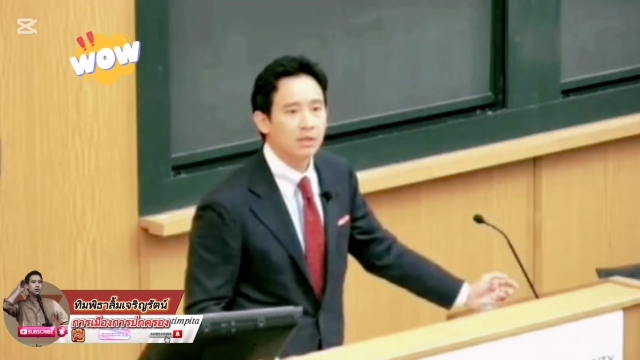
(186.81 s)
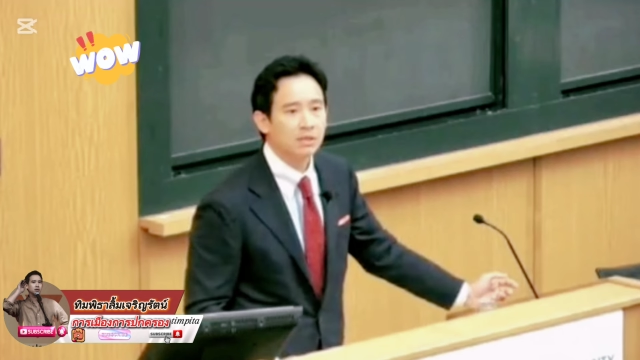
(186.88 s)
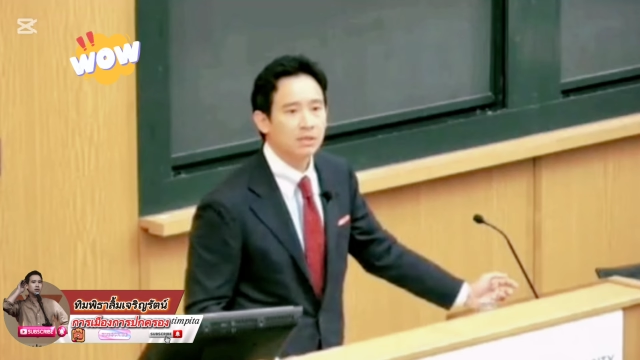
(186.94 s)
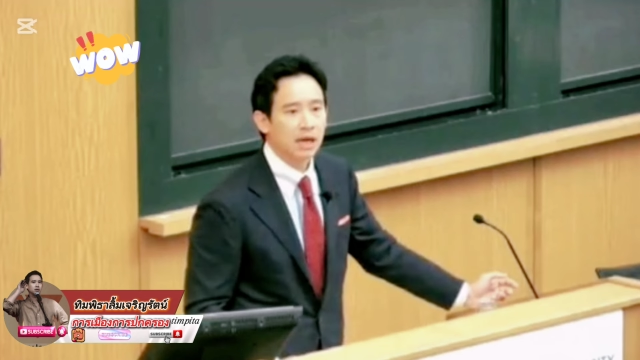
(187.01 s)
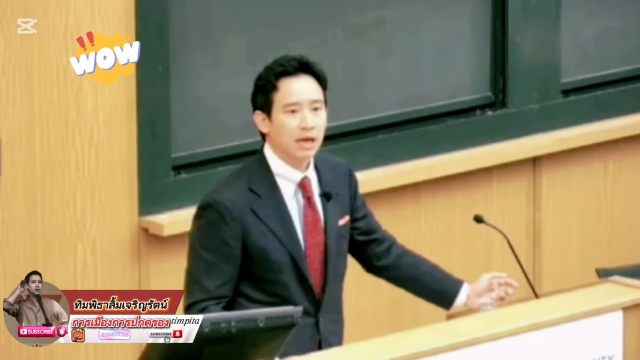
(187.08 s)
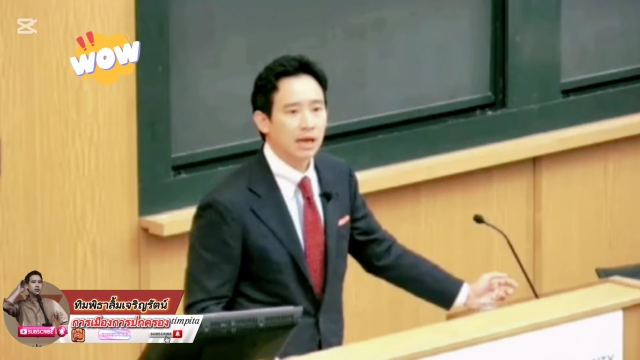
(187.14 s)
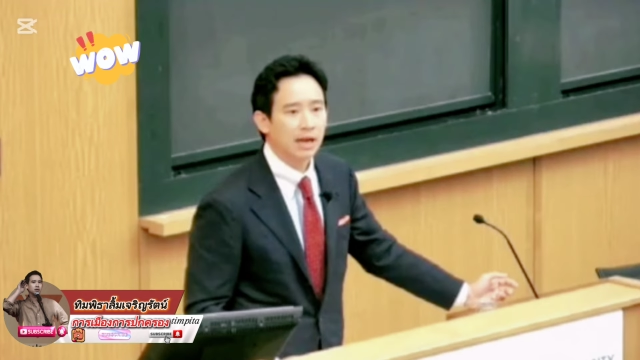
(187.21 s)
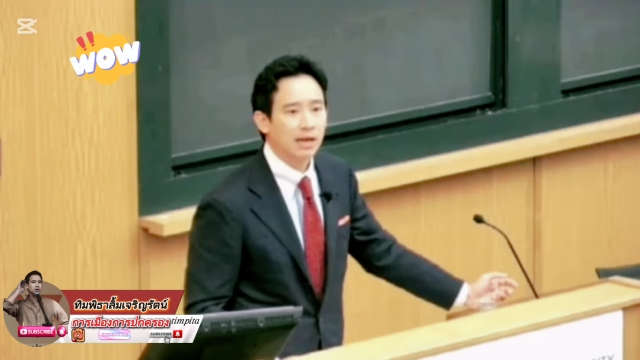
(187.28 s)

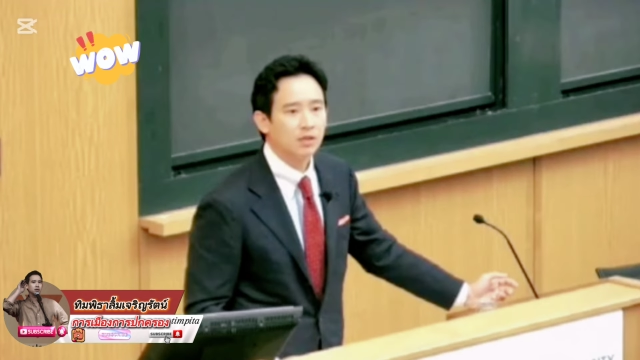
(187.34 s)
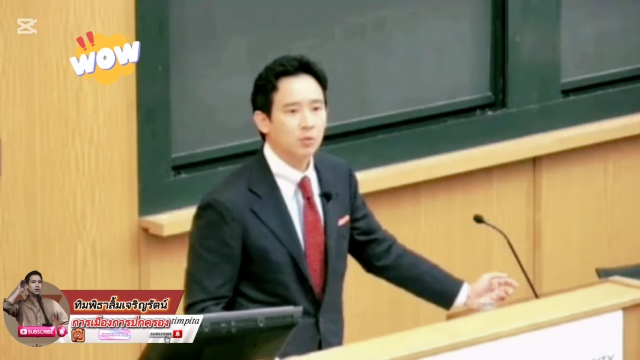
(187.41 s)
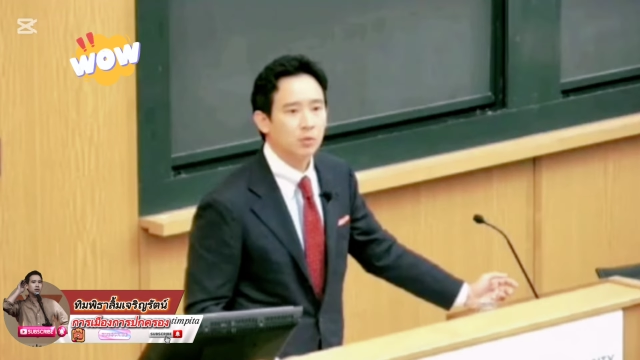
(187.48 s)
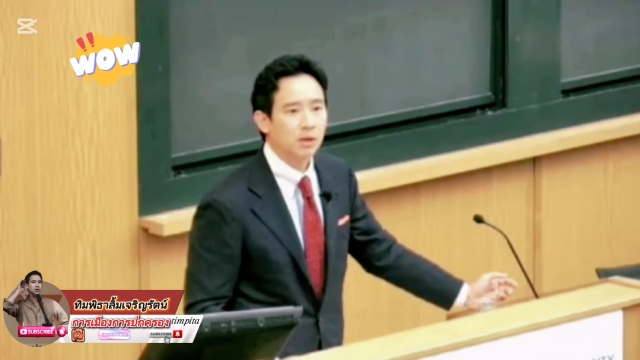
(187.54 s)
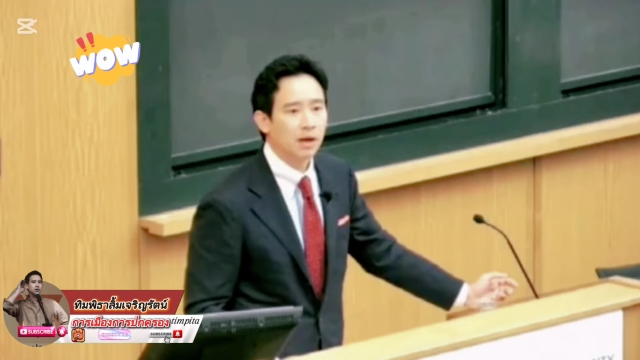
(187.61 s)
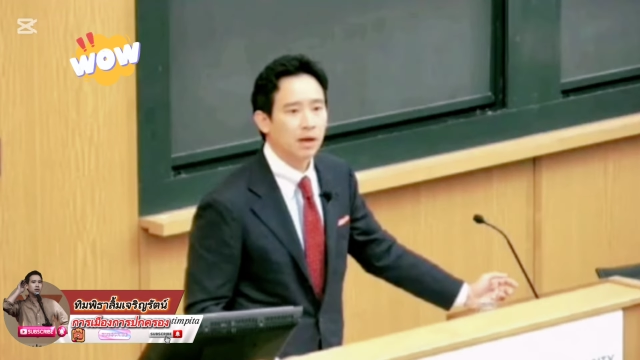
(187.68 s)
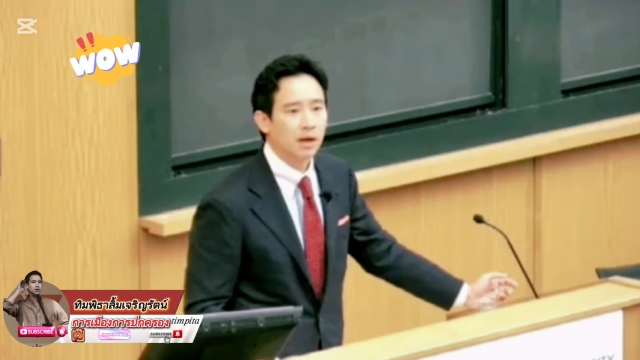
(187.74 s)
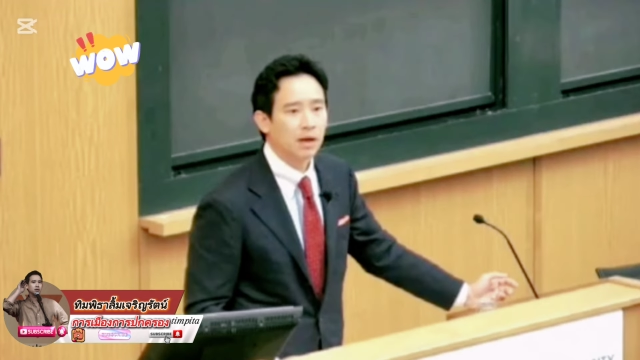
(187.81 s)
Thailand to
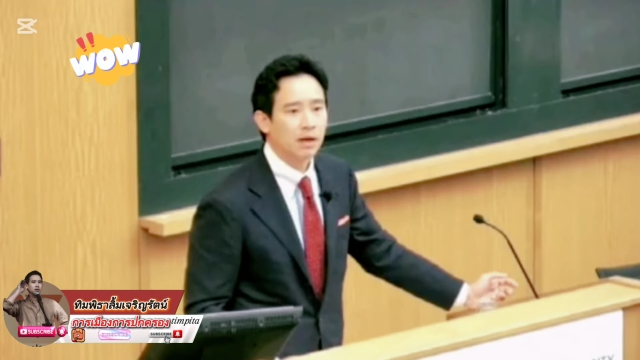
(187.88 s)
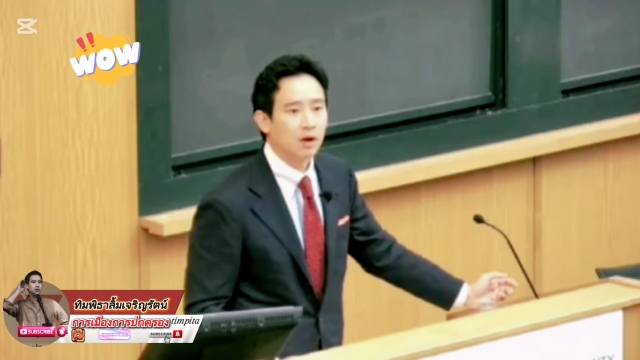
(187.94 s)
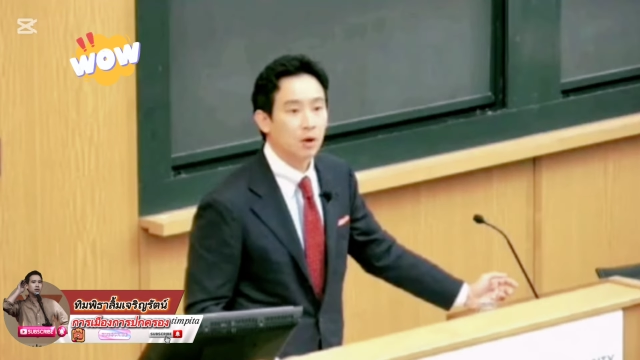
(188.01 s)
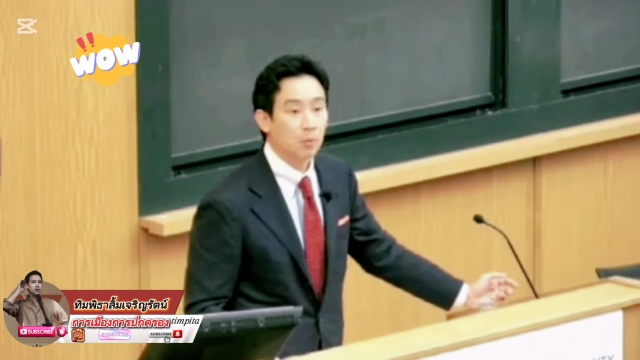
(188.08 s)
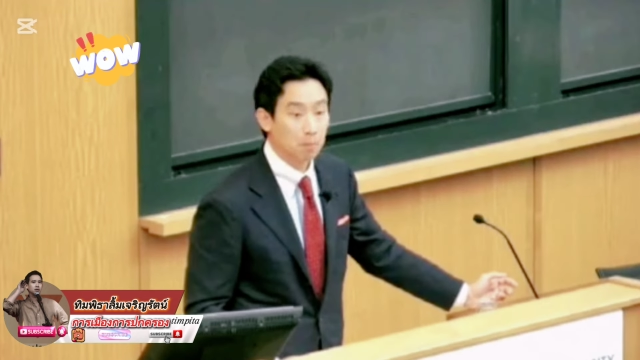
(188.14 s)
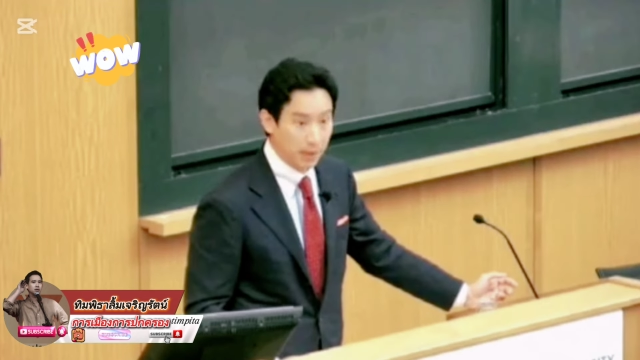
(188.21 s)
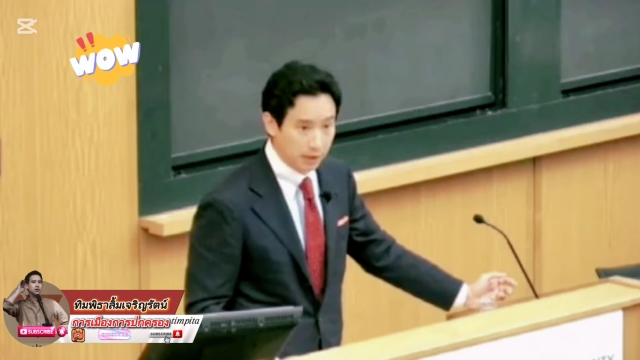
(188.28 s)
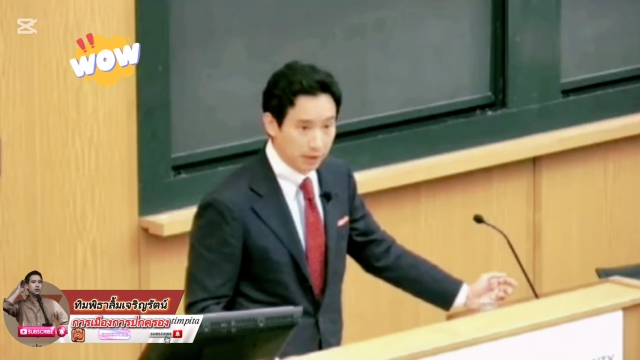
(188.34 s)
be a
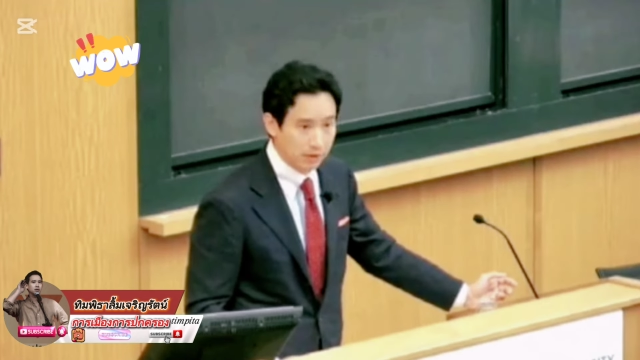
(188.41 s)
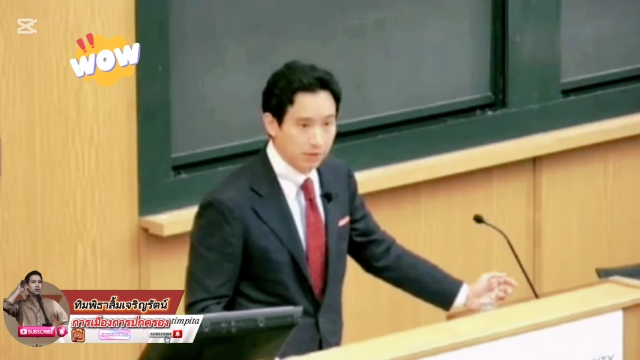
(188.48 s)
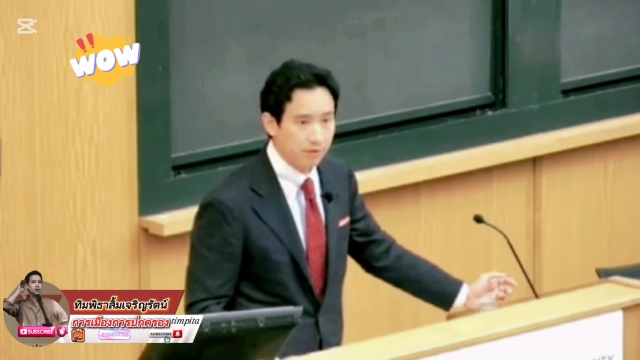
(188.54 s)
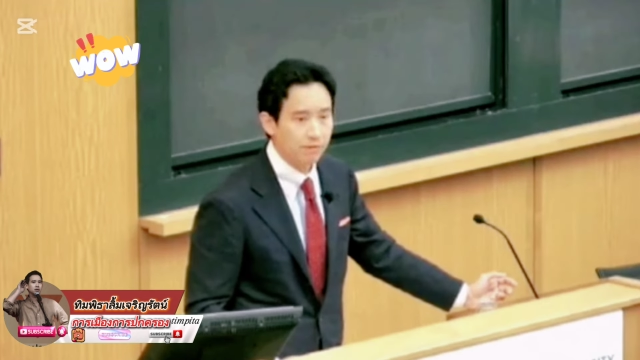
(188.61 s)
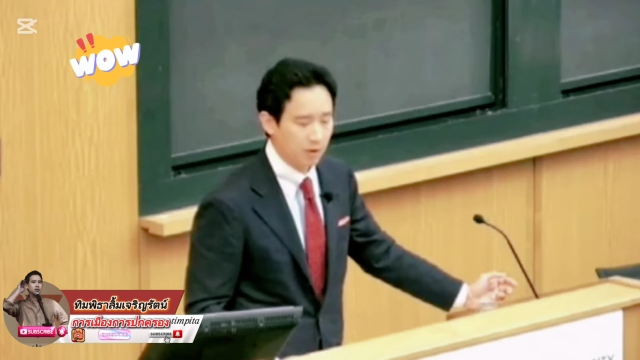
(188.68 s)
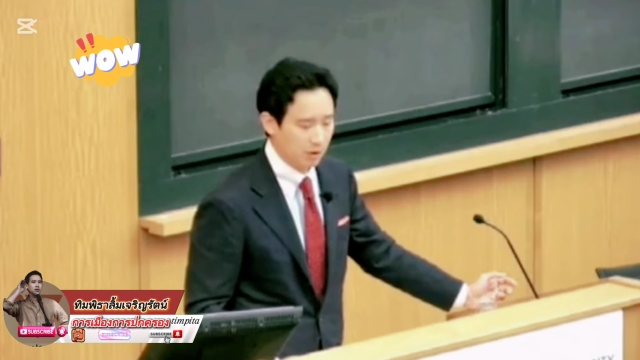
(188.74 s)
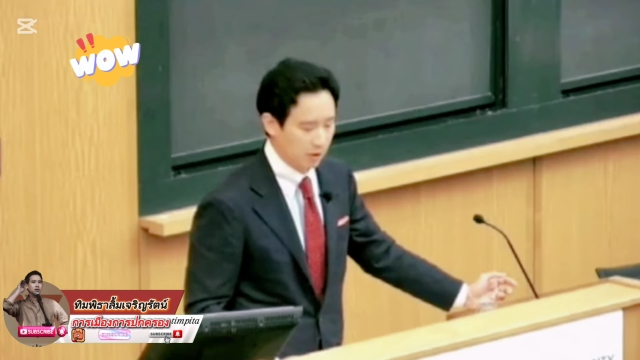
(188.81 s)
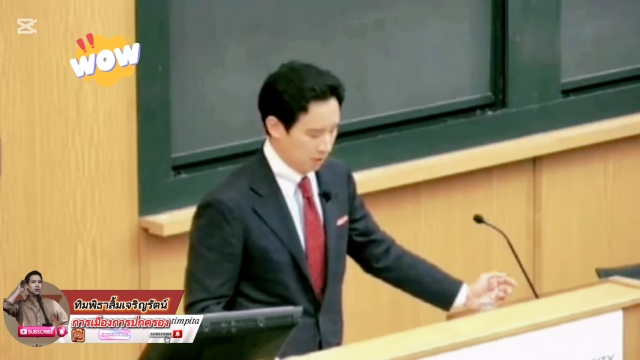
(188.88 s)
competitive